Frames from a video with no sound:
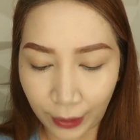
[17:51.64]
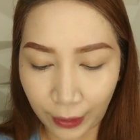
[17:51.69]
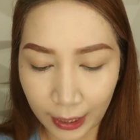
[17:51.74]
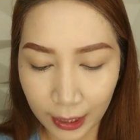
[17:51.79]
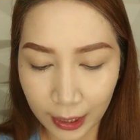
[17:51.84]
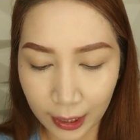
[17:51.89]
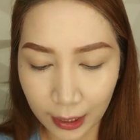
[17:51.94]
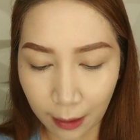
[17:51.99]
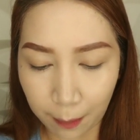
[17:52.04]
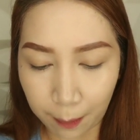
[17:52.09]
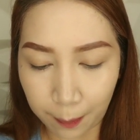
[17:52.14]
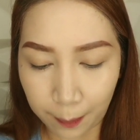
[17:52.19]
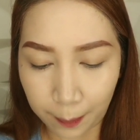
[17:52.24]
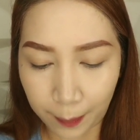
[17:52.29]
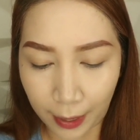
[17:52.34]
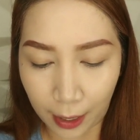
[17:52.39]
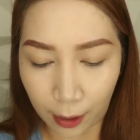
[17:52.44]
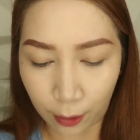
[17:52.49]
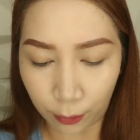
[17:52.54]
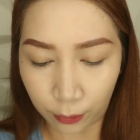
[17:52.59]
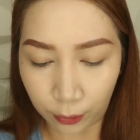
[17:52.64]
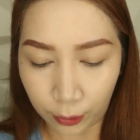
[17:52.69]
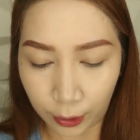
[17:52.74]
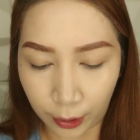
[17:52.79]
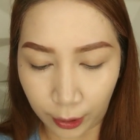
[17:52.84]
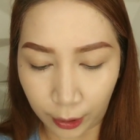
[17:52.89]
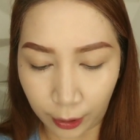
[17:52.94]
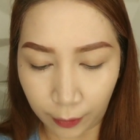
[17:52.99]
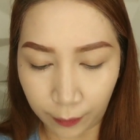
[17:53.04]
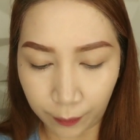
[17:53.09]
Face
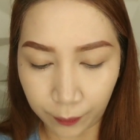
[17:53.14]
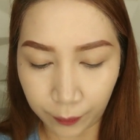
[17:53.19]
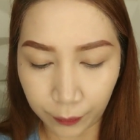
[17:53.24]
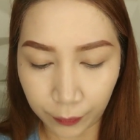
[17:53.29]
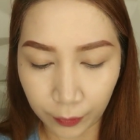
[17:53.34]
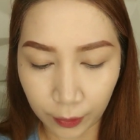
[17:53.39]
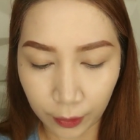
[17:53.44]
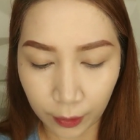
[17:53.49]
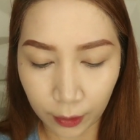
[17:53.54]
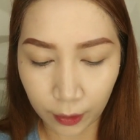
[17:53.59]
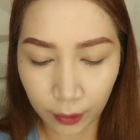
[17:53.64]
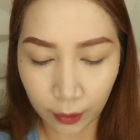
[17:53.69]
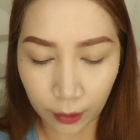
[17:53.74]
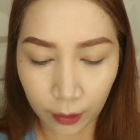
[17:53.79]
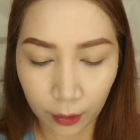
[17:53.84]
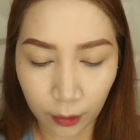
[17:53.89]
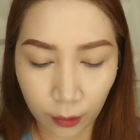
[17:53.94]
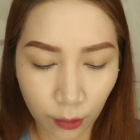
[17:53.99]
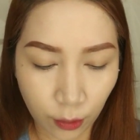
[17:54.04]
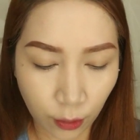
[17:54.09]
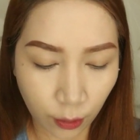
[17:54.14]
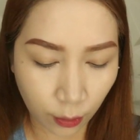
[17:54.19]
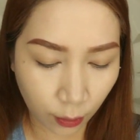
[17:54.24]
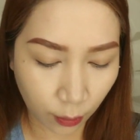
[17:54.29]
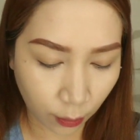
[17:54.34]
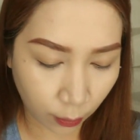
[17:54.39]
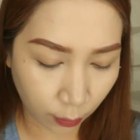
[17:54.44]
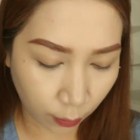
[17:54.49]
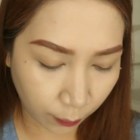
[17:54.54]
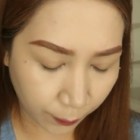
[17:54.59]
Powder.
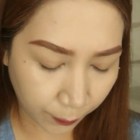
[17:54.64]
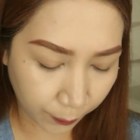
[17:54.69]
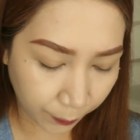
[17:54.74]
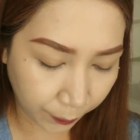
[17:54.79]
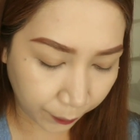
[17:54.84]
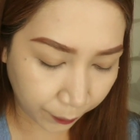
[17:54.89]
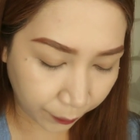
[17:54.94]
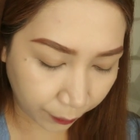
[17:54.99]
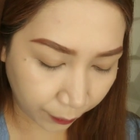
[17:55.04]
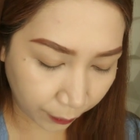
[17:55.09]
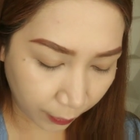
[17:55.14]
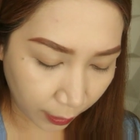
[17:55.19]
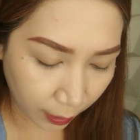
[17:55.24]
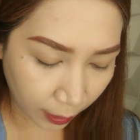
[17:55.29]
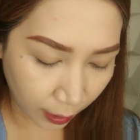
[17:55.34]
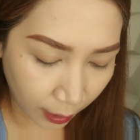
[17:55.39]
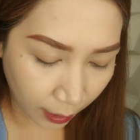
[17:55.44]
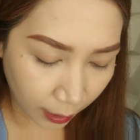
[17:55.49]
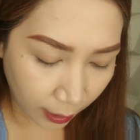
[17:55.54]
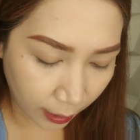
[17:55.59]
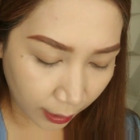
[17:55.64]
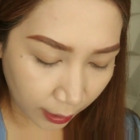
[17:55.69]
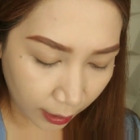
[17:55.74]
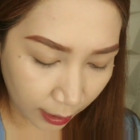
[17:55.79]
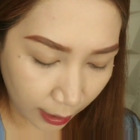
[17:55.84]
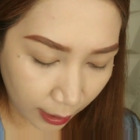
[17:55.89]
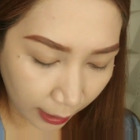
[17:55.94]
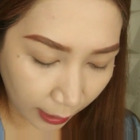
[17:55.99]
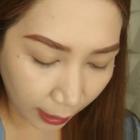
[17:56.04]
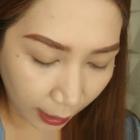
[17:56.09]
So,
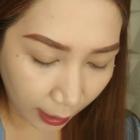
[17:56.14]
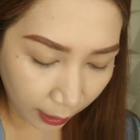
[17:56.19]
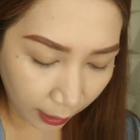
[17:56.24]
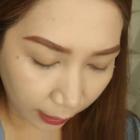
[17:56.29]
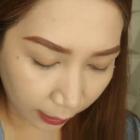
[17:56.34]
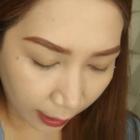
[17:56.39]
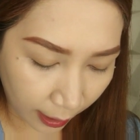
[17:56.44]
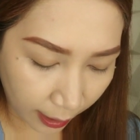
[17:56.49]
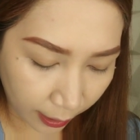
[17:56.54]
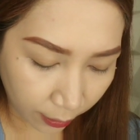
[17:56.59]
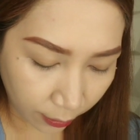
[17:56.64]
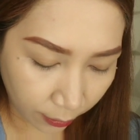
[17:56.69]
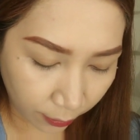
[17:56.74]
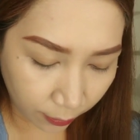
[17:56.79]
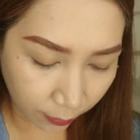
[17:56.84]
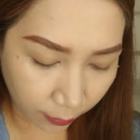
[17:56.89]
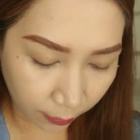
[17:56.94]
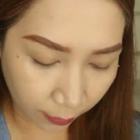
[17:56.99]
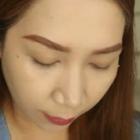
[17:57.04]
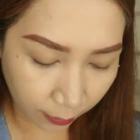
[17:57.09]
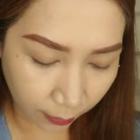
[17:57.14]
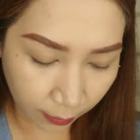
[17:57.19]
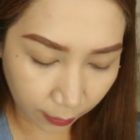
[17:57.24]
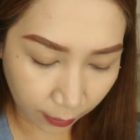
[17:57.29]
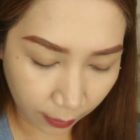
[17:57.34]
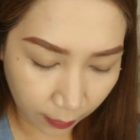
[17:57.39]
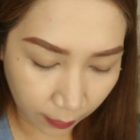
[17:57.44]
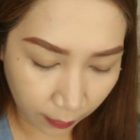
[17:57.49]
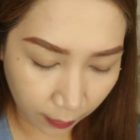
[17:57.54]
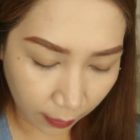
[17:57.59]
setting lang tayo.
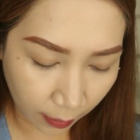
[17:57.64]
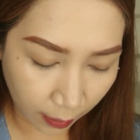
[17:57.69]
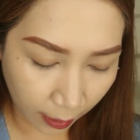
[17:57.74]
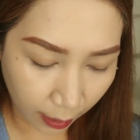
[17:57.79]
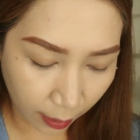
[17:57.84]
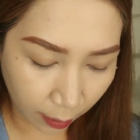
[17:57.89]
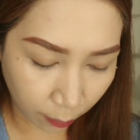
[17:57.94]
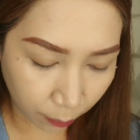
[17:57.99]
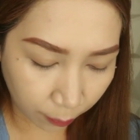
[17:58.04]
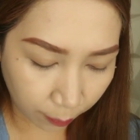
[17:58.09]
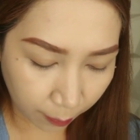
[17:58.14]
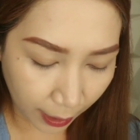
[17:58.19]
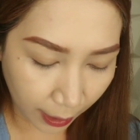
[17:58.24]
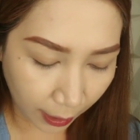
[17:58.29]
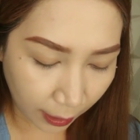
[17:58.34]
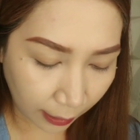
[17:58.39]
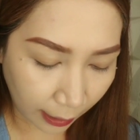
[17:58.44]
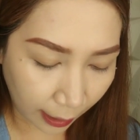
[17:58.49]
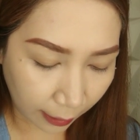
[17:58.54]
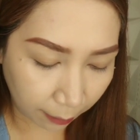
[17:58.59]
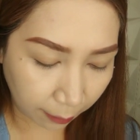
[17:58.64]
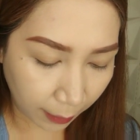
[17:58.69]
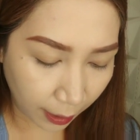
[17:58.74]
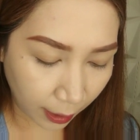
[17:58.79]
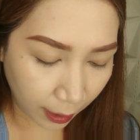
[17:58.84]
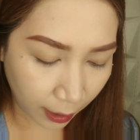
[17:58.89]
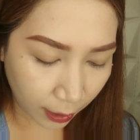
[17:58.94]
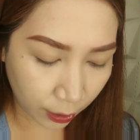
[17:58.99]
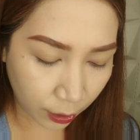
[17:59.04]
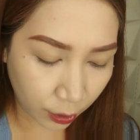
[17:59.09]
I don't make
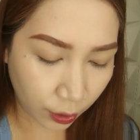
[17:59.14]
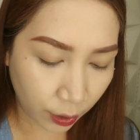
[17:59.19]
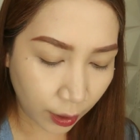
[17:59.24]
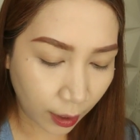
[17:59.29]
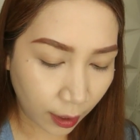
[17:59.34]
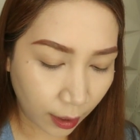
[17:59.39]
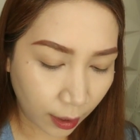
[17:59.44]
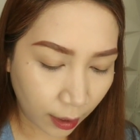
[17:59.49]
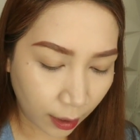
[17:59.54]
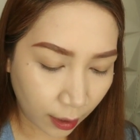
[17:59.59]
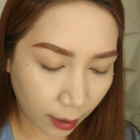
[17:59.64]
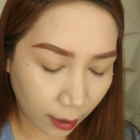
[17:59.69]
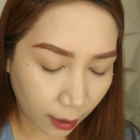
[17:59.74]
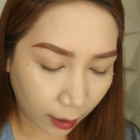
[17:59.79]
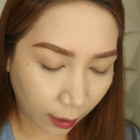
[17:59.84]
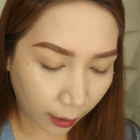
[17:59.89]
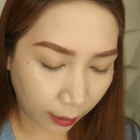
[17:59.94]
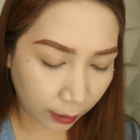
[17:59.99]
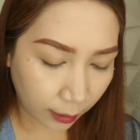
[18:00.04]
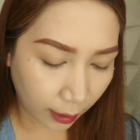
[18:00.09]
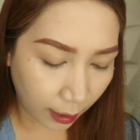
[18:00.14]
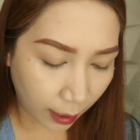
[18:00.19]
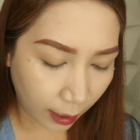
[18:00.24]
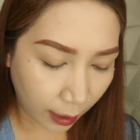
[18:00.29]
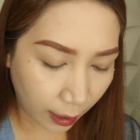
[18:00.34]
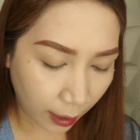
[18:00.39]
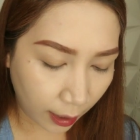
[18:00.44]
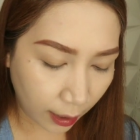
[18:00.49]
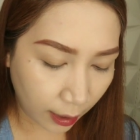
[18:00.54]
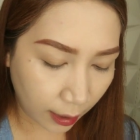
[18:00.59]
that much
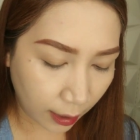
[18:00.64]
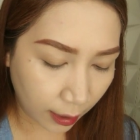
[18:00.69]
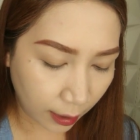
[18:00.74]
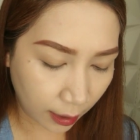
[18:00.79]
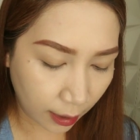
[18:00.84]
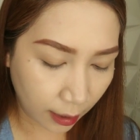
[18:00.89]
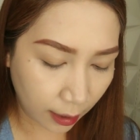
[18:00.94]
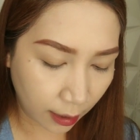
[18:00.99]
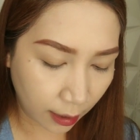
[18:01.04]
kasi